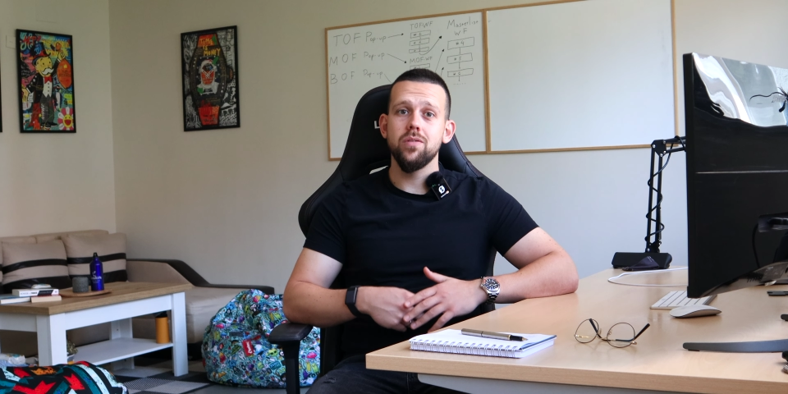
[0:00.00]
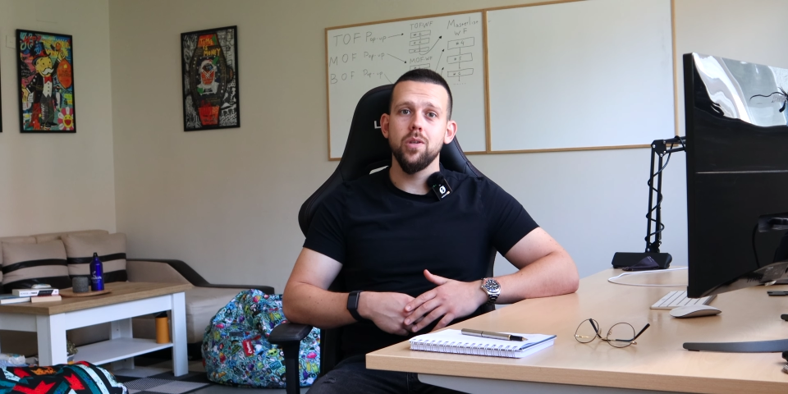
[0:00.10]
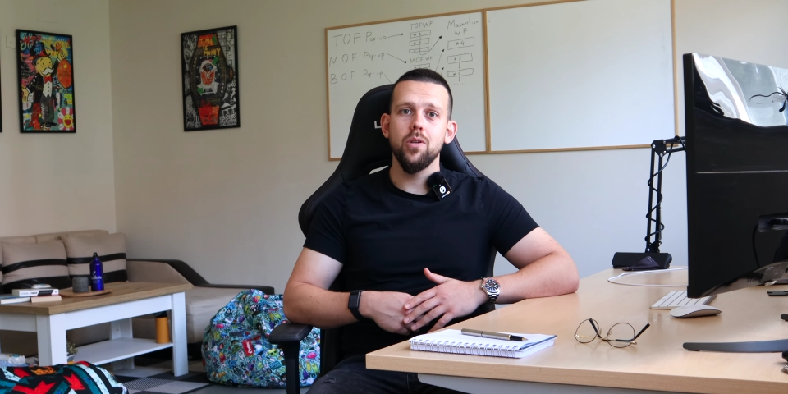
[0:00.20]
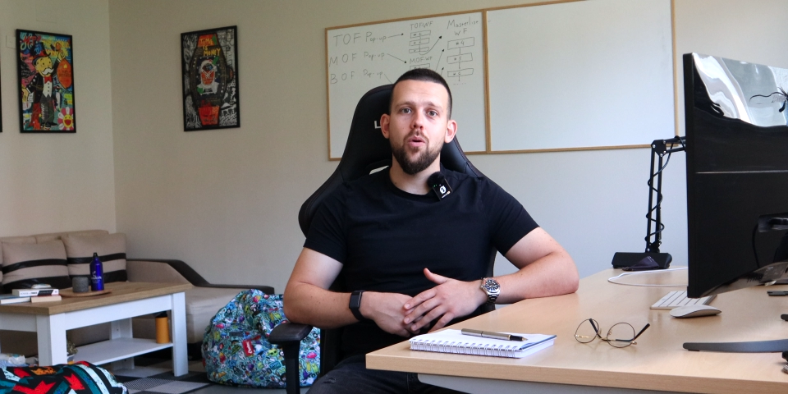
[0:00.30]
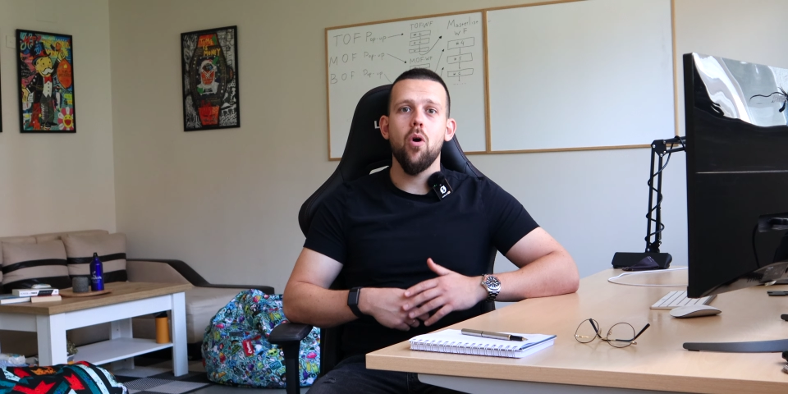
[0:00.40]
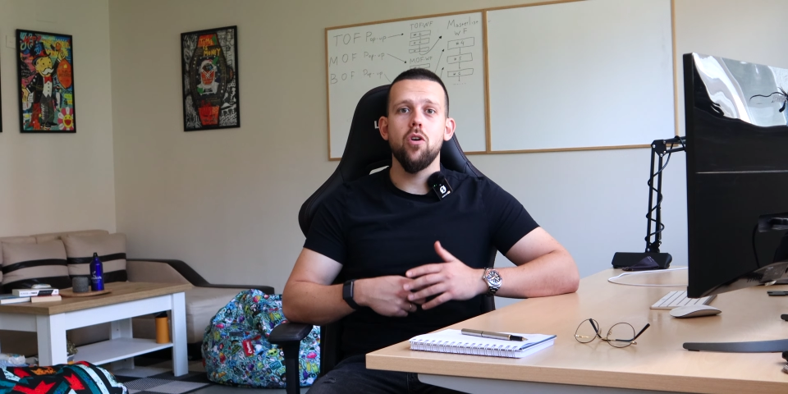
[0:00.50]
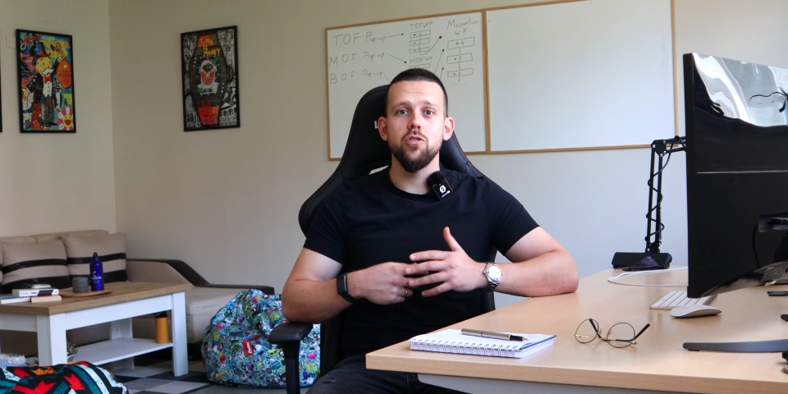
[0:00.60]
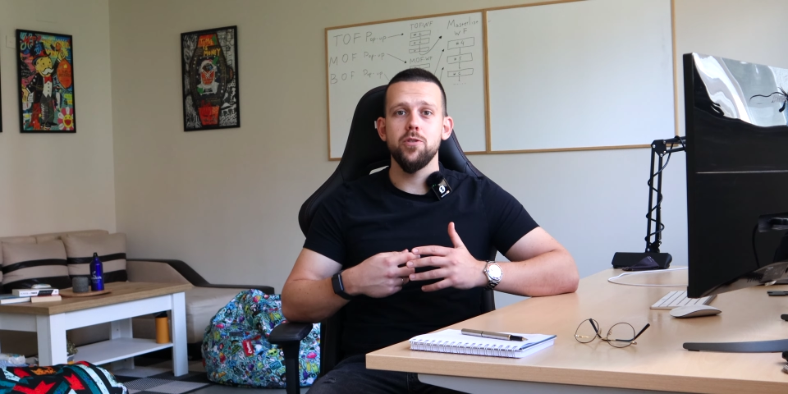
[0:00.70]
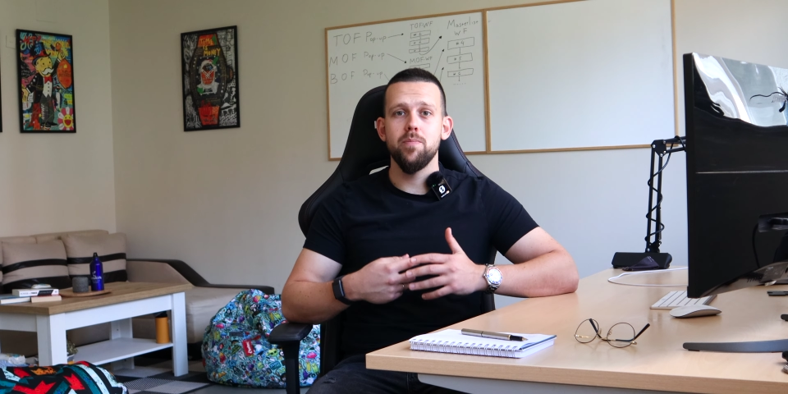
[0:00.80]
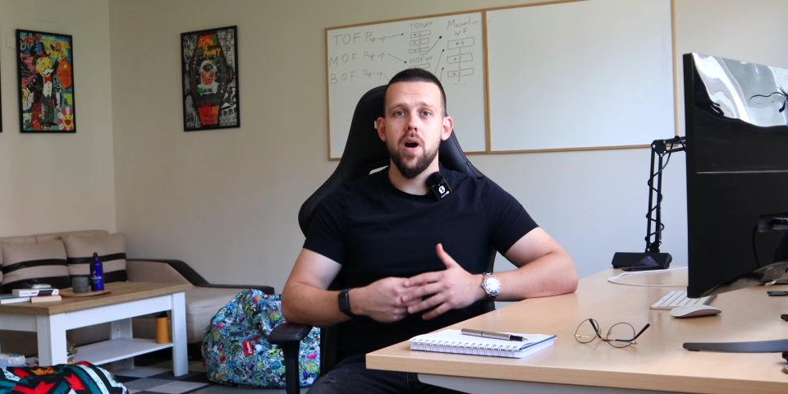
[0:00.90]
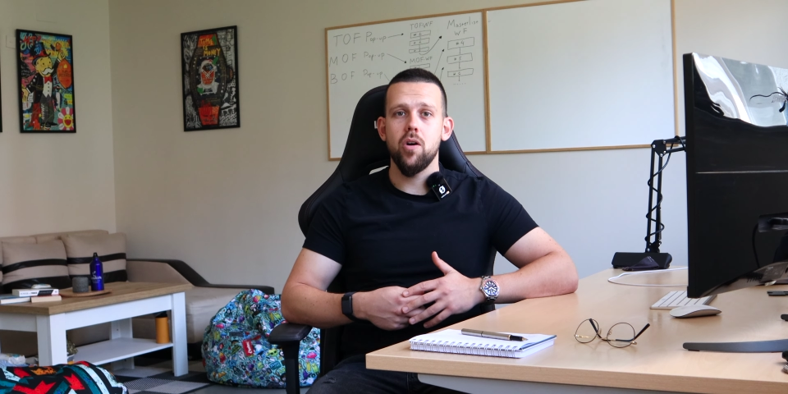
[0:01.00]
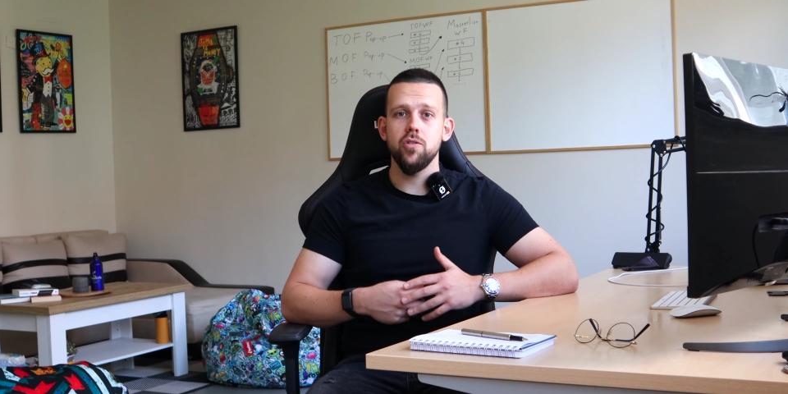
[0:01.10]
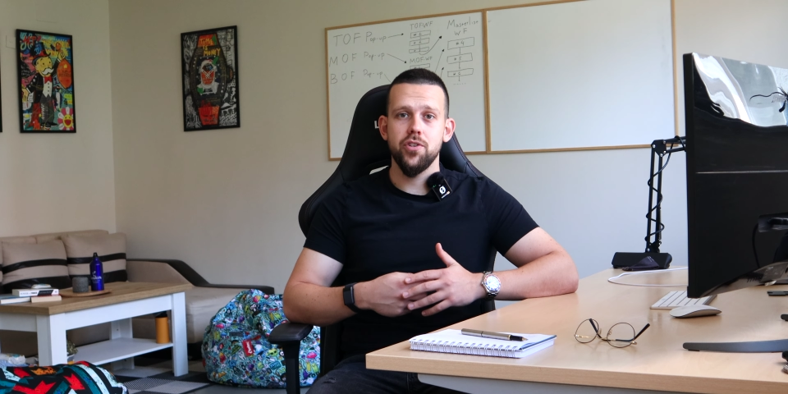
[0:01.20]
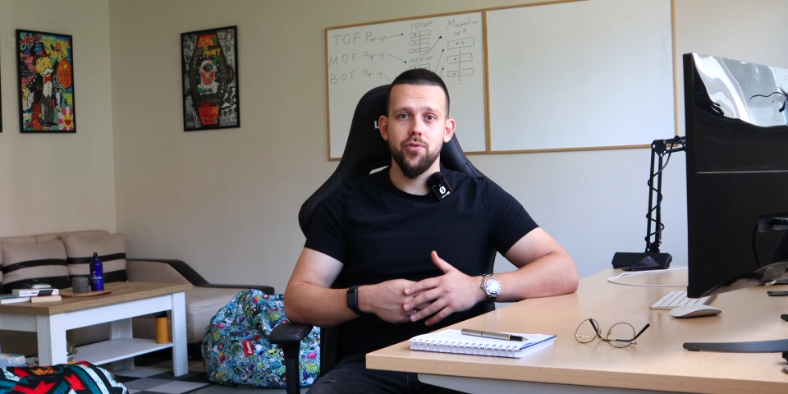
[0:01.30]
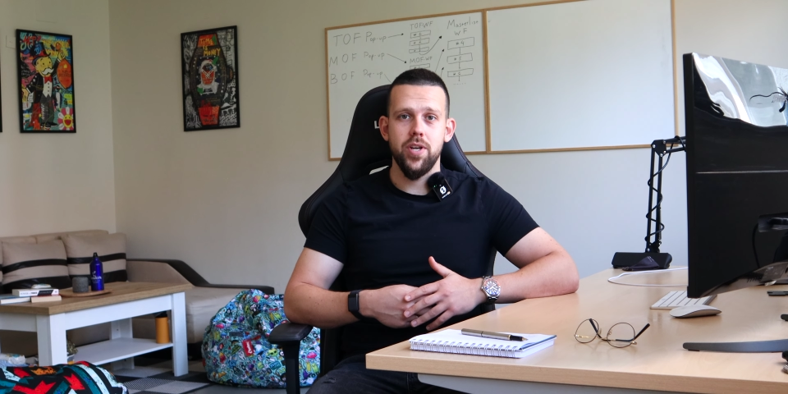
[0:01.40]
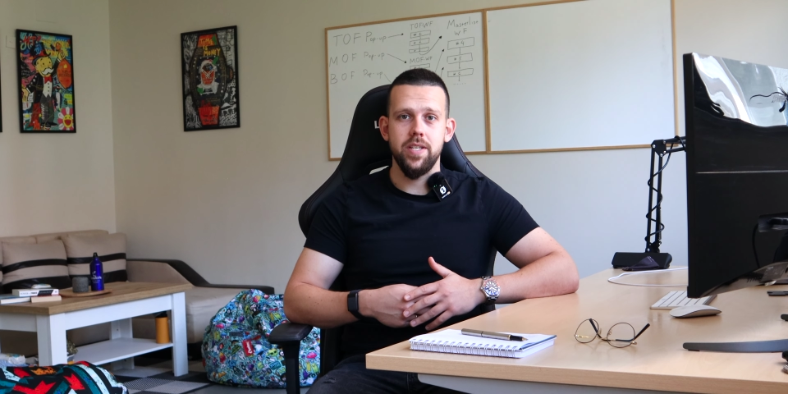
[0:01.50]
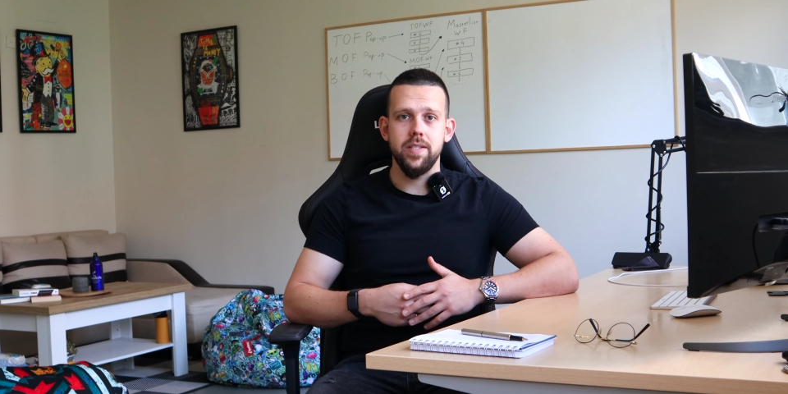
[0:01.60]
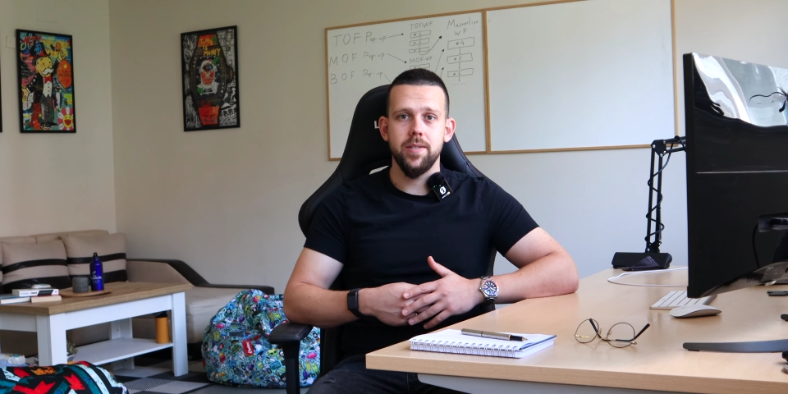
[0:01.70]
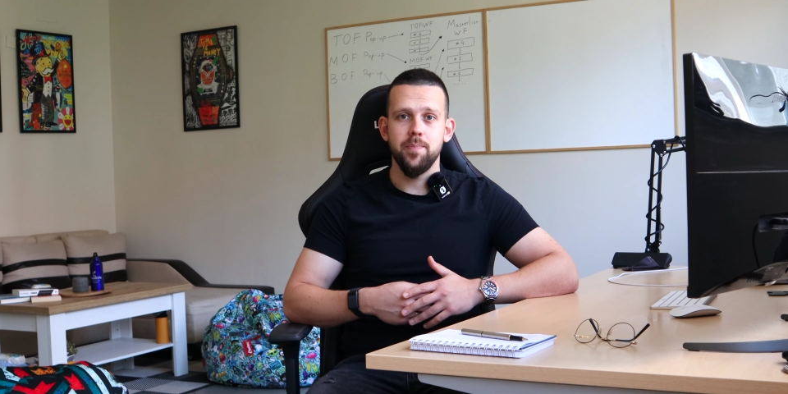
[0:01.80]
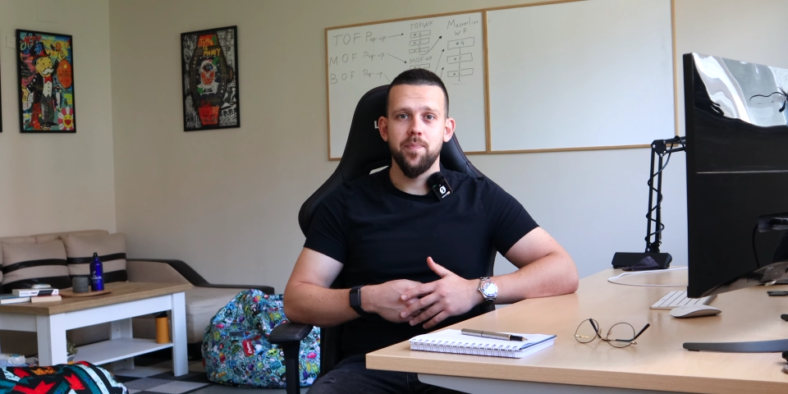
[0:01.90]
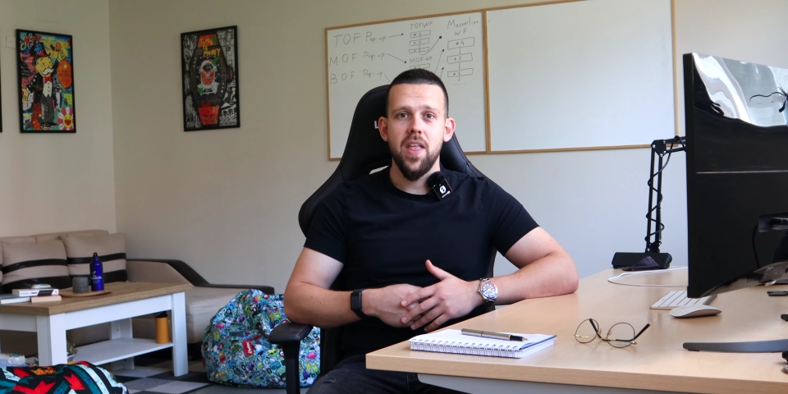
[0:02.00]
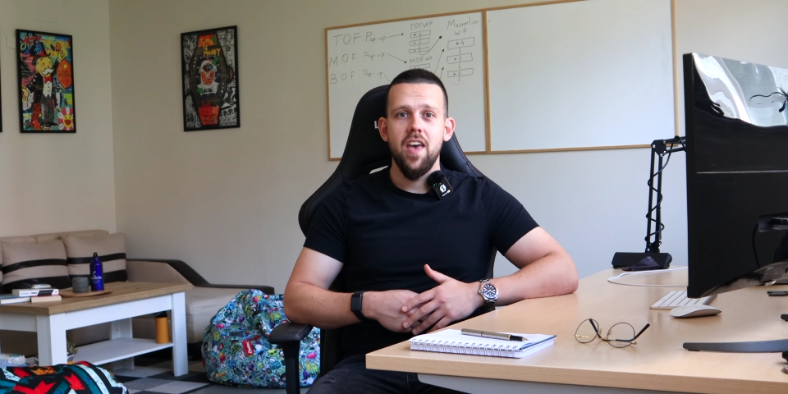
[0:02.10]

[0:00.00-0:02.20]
follow on small screens.